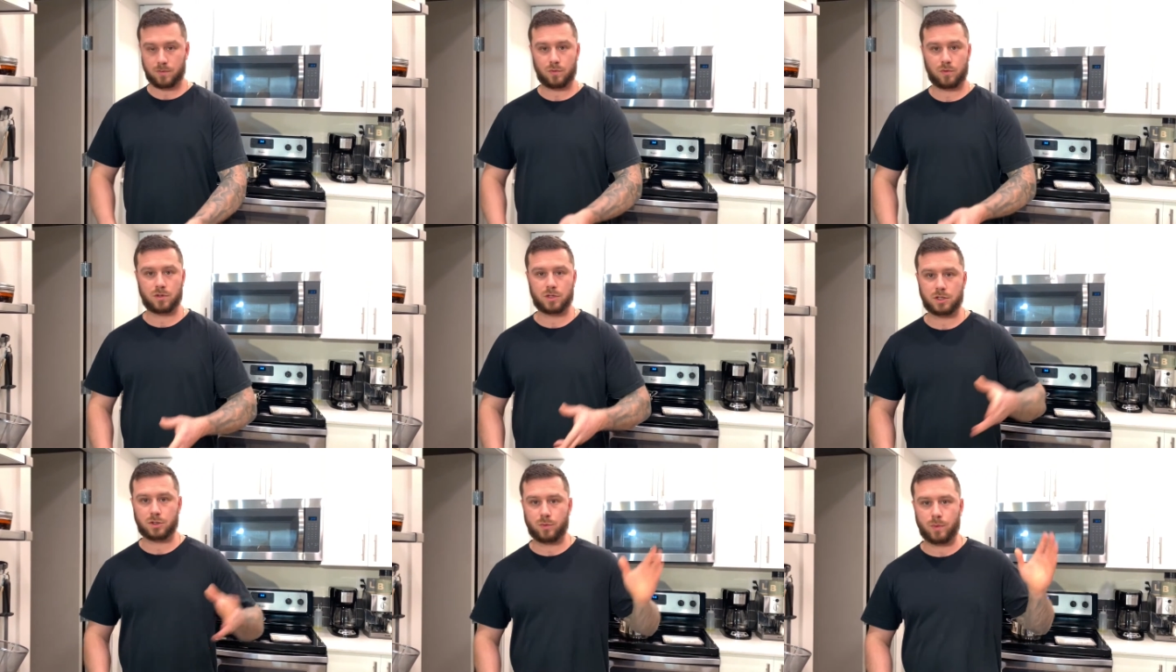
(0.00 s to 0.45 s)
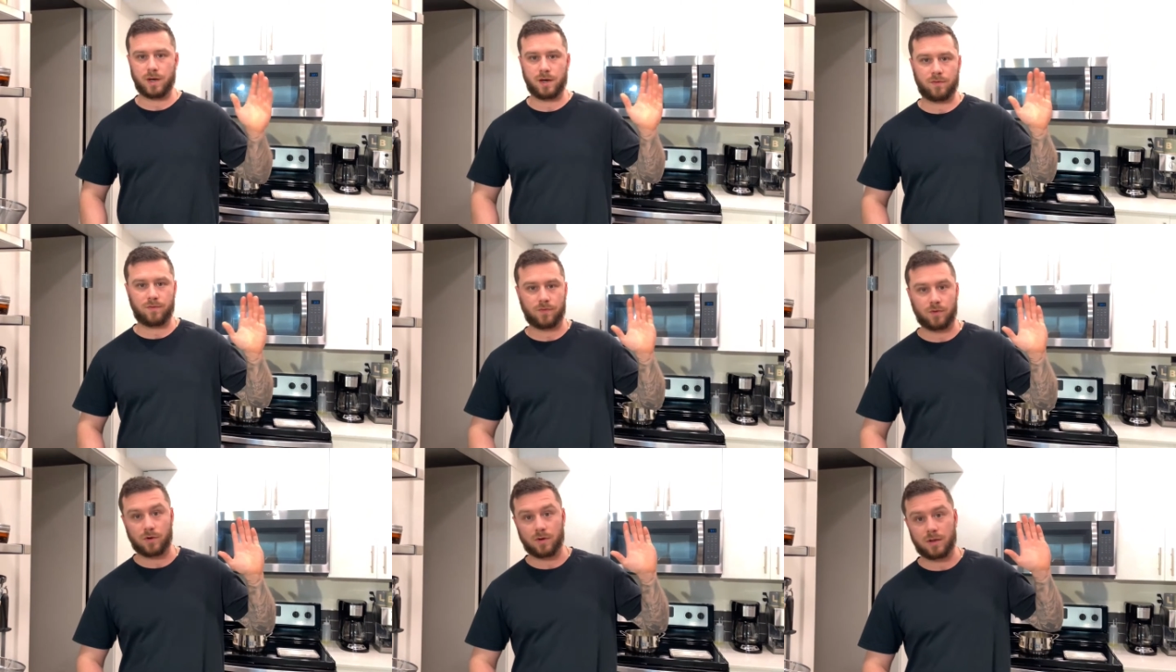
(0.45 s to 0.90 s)
we'll just
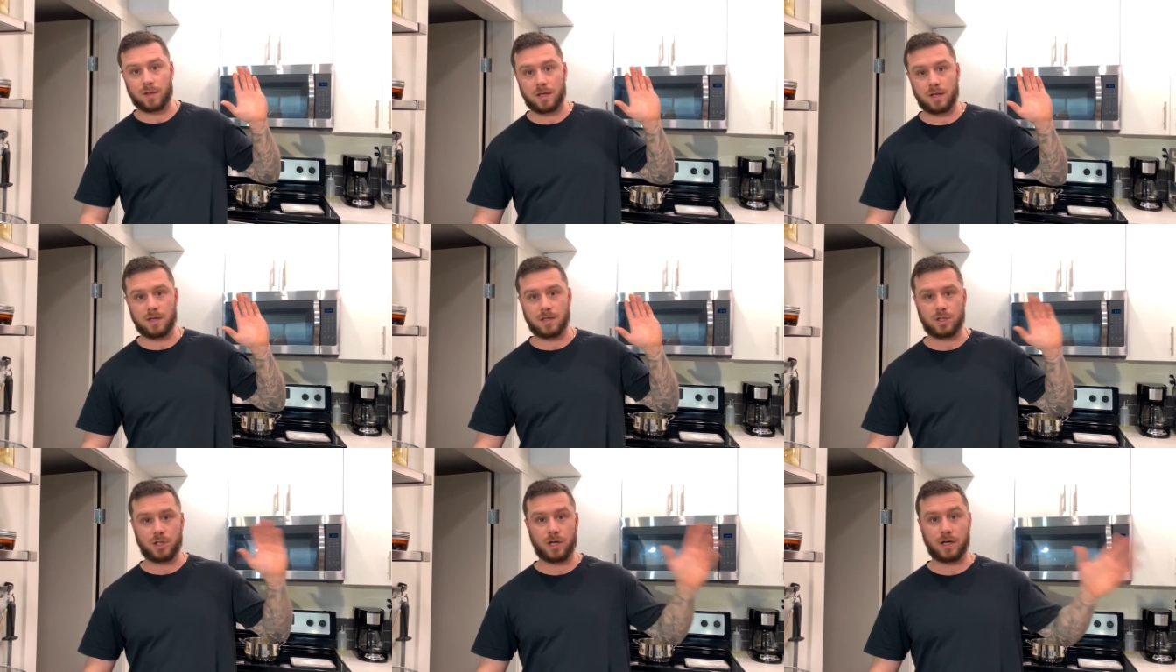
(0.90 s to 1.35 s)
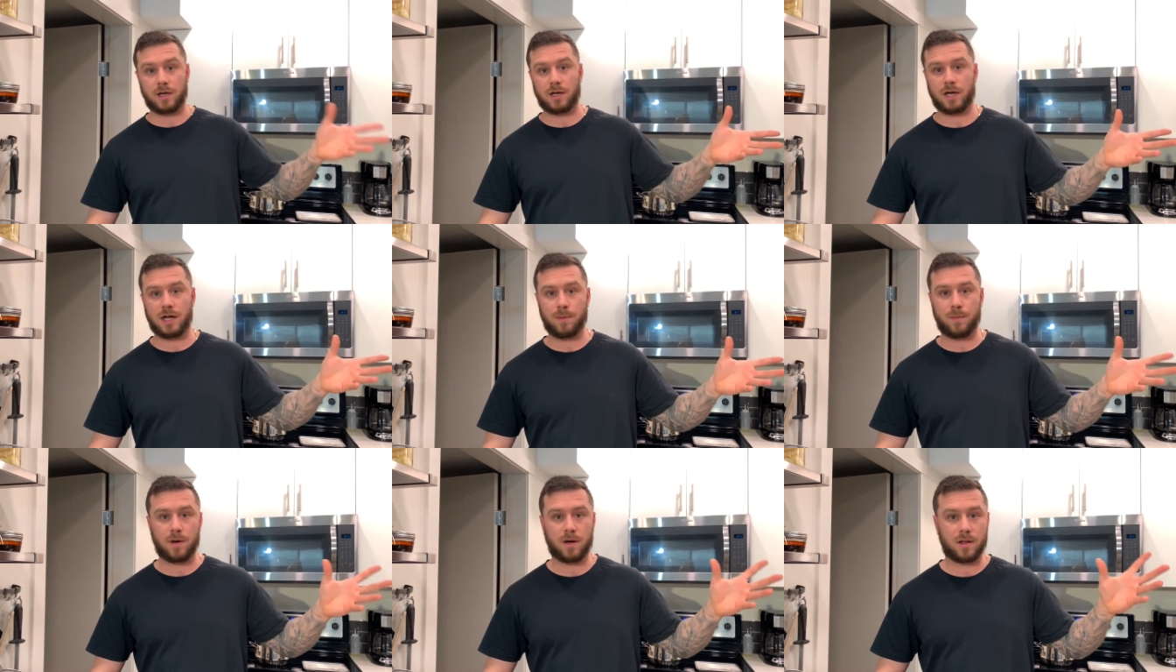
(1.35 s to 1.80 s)
wait for the chicken to
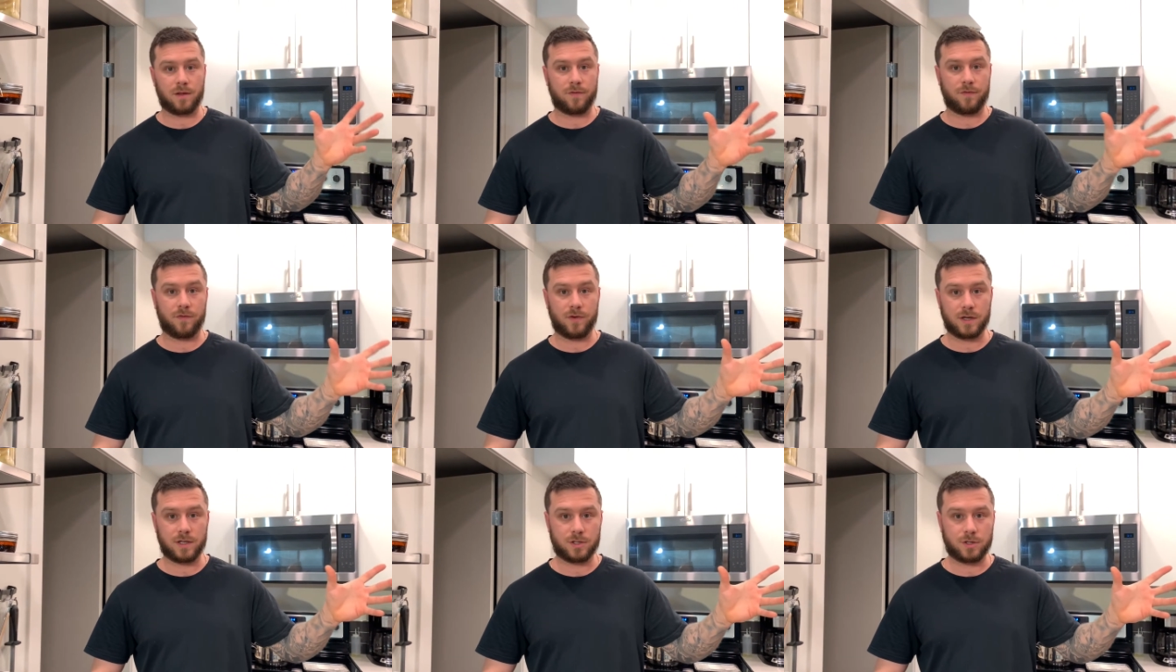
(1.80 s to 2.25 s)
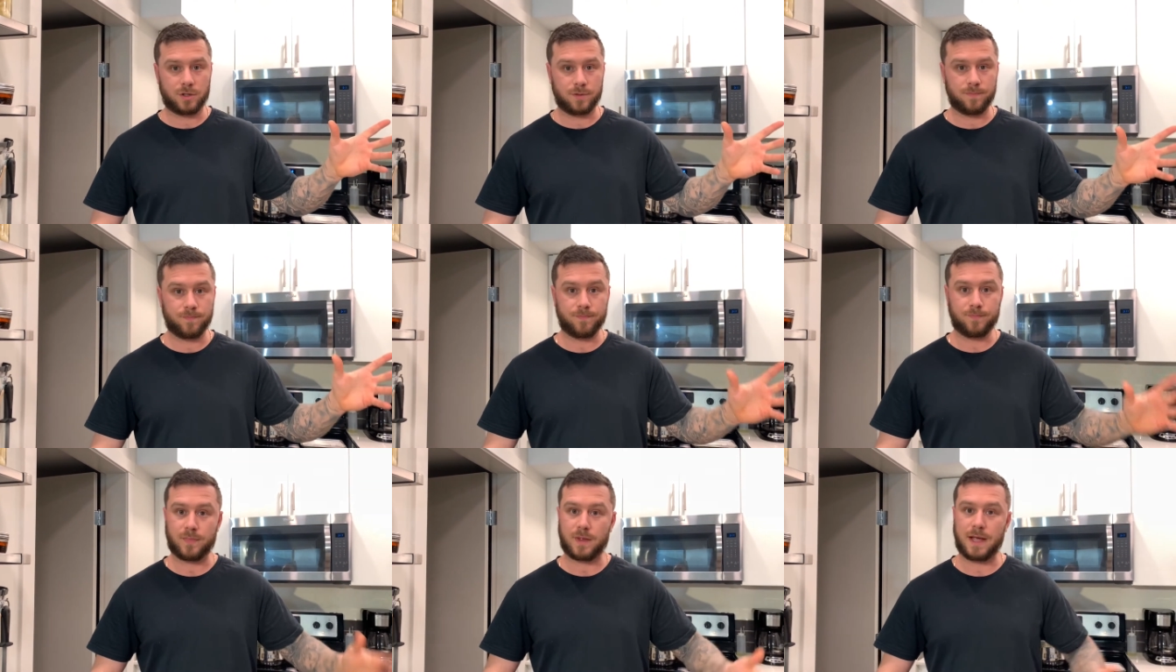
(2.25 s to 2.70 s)
come out of the freezer
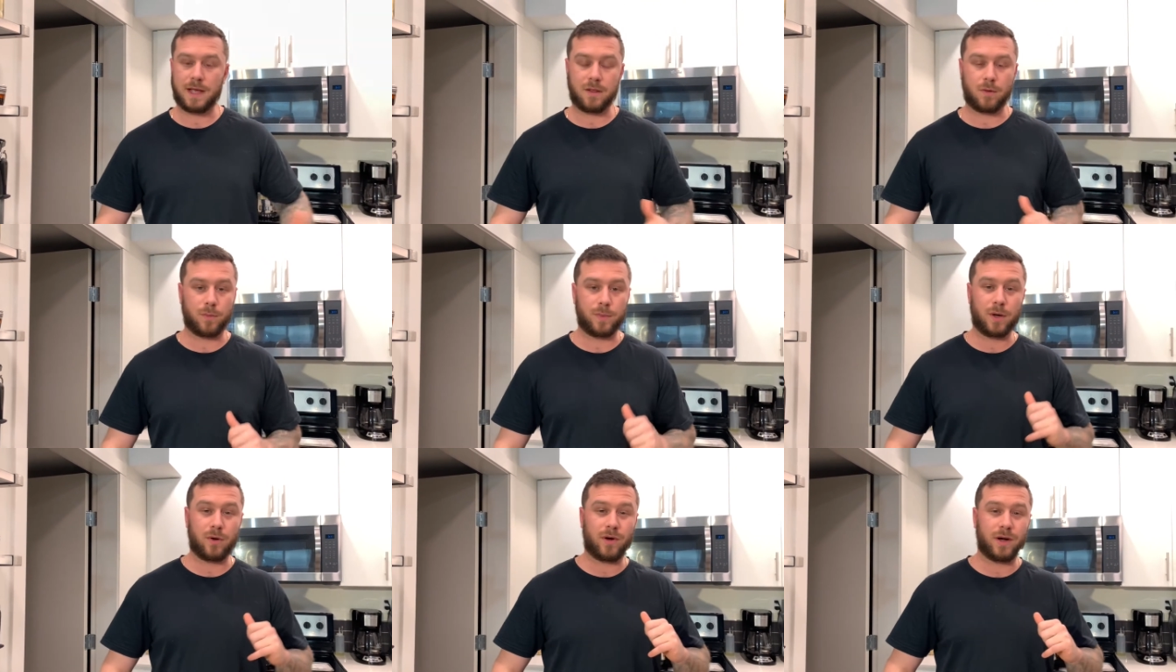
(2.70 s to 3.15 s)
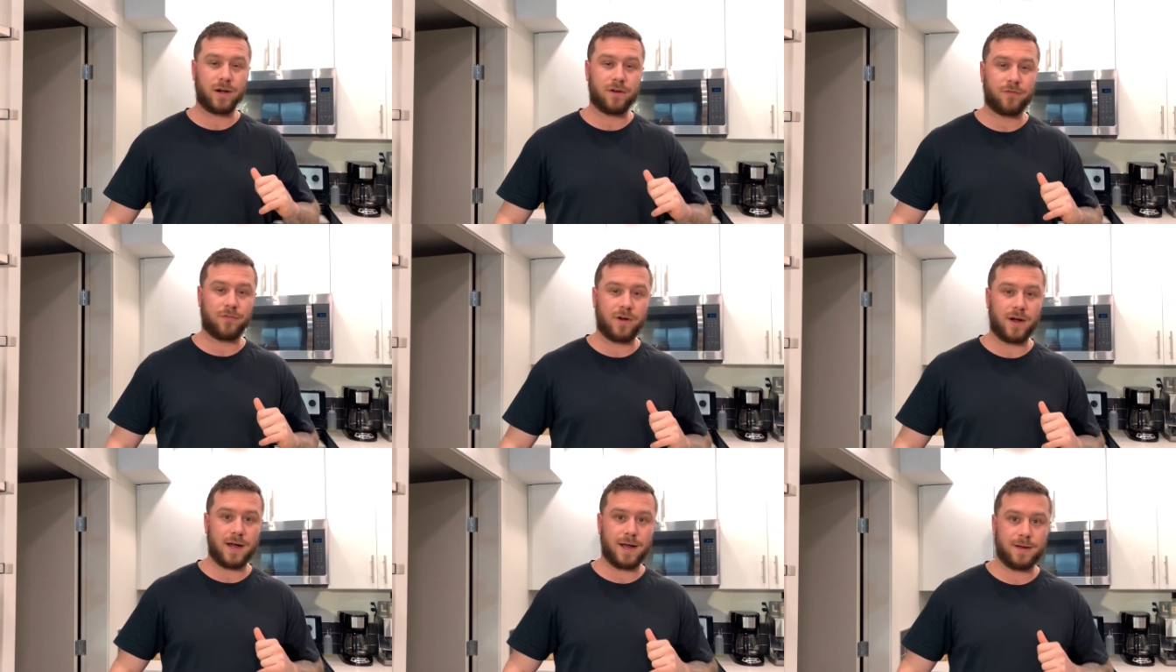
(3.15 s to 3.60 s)
and it'll be ready to
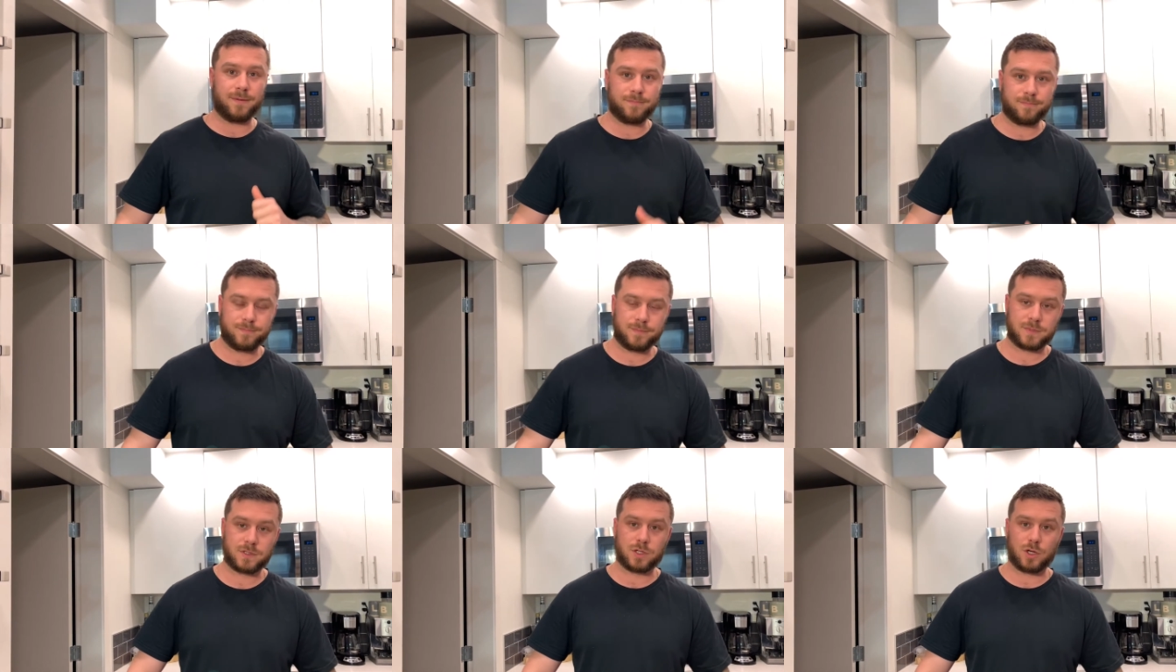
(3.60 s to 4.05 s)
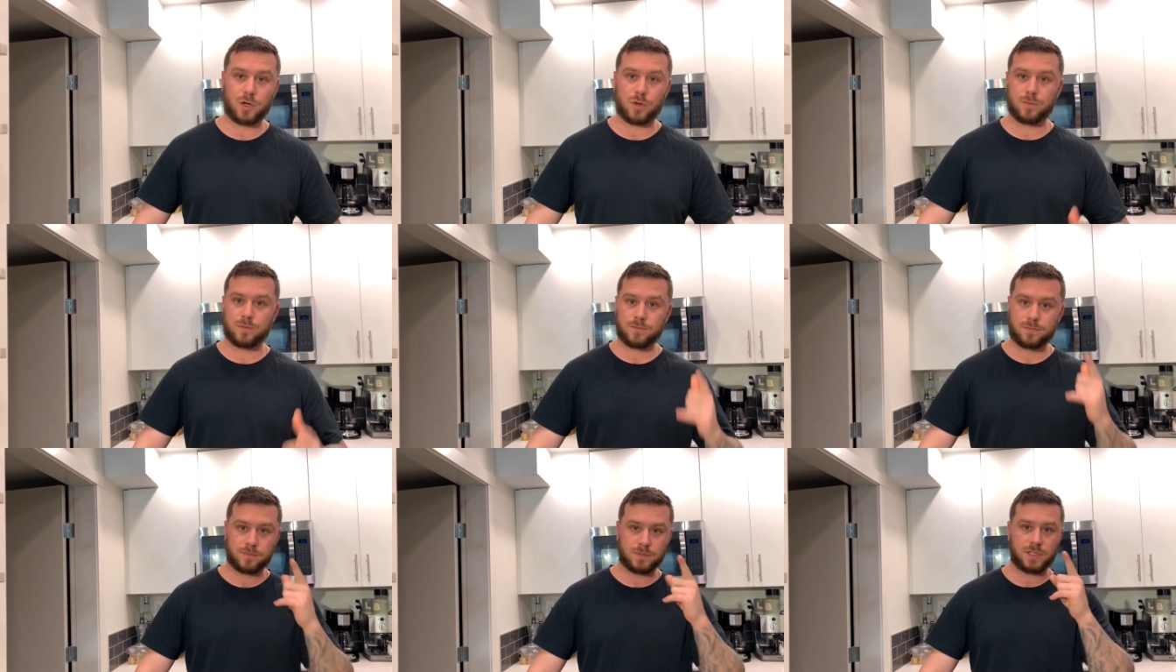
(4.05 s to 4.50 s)
fry it. So,
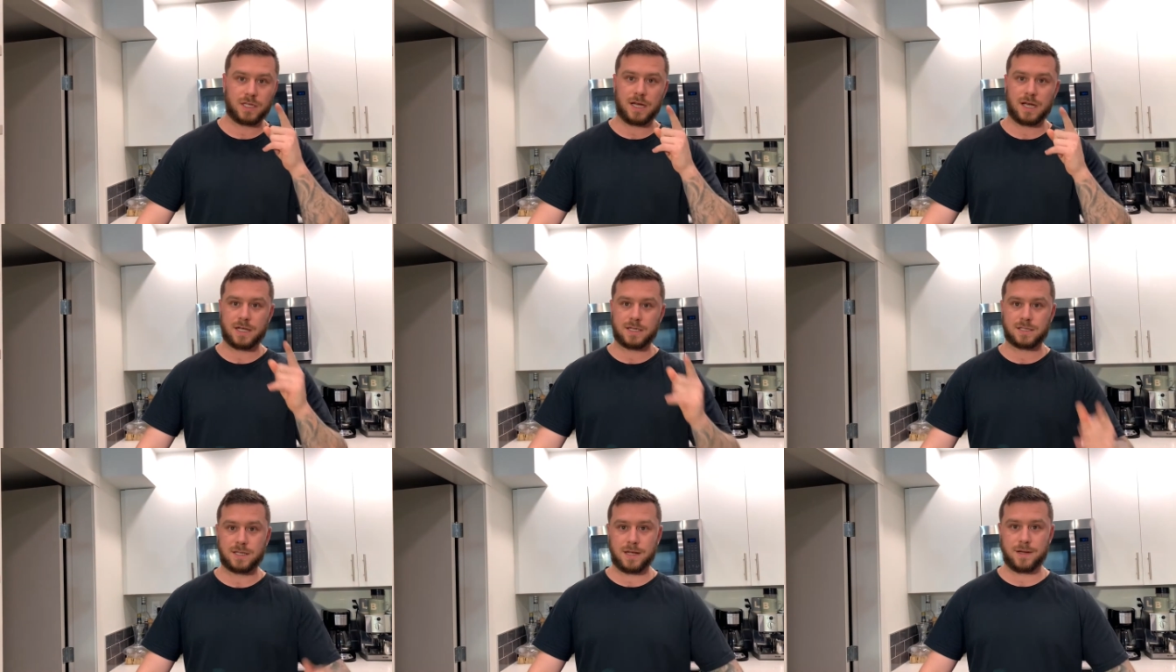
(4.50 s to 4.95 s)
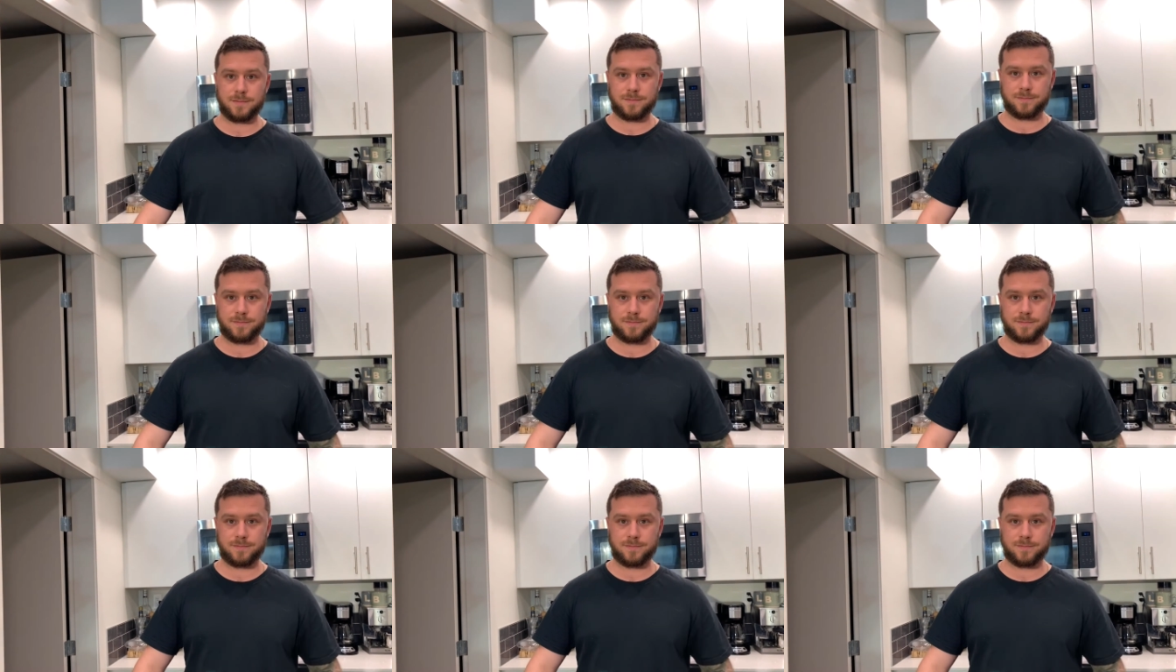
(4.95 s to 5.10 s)
see you guys then.